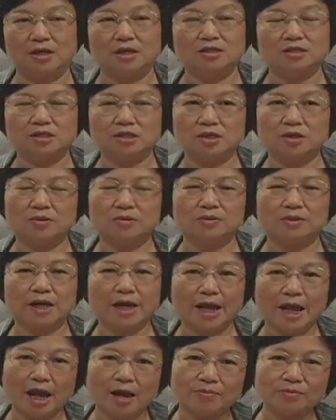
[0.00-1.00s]
so they
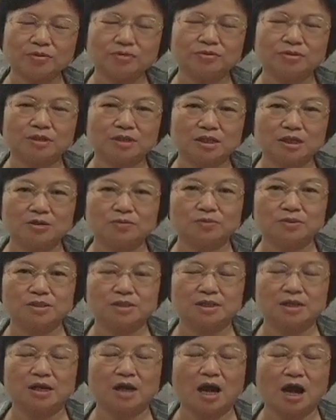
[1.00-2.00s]
have to deal
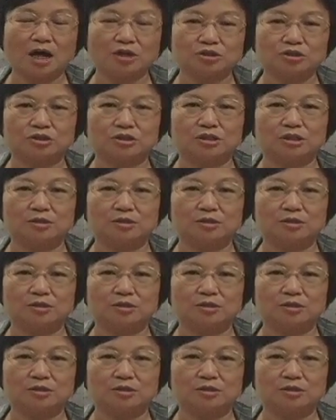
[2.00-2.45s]
with the harsh